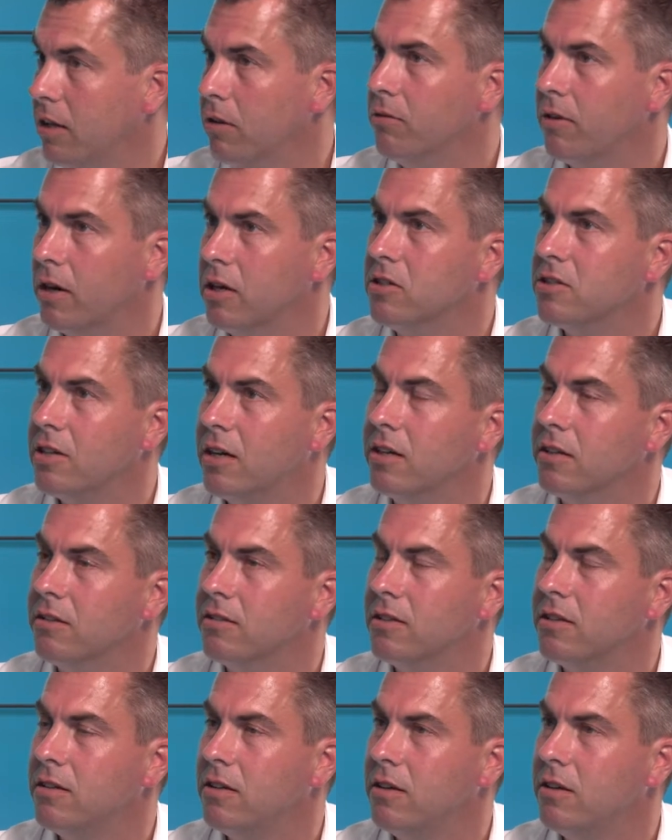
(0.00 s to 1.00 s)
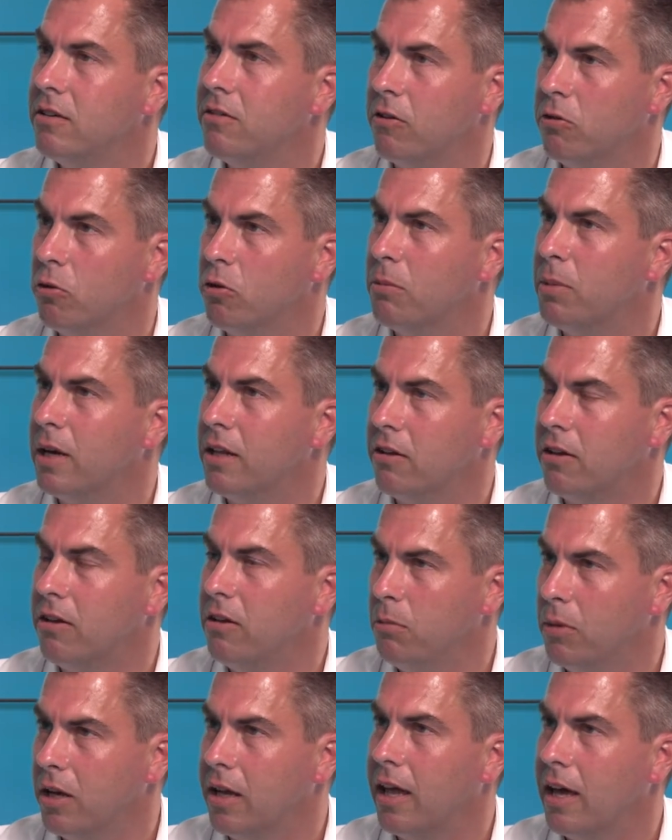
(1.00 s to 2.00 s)
still very tight. So it's all about the
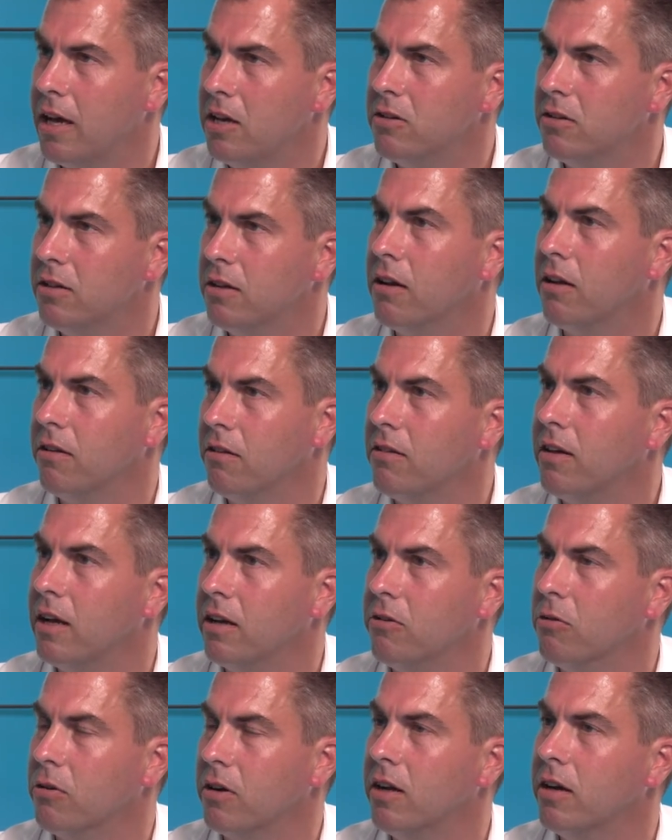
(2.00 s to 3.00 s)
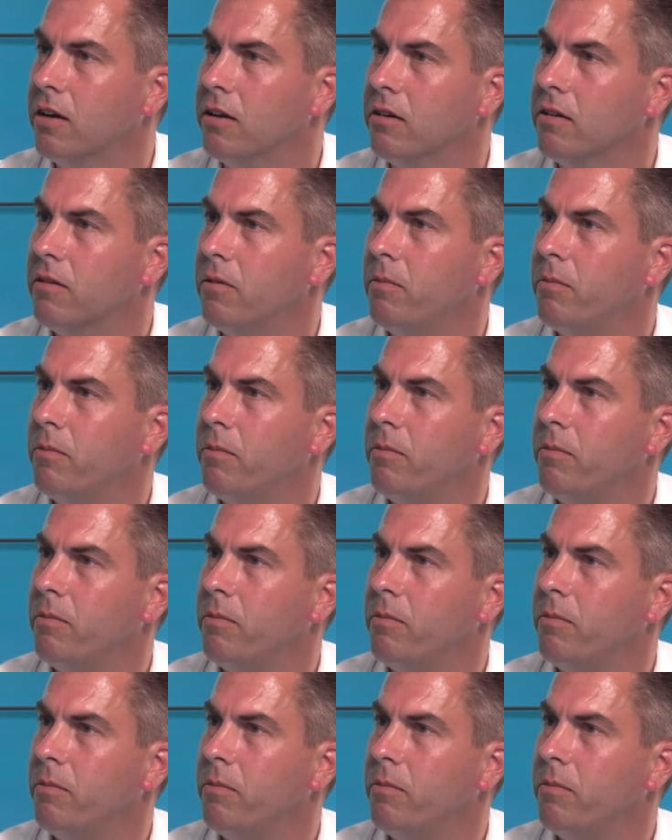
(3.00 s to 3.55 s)
communication and understanding your client.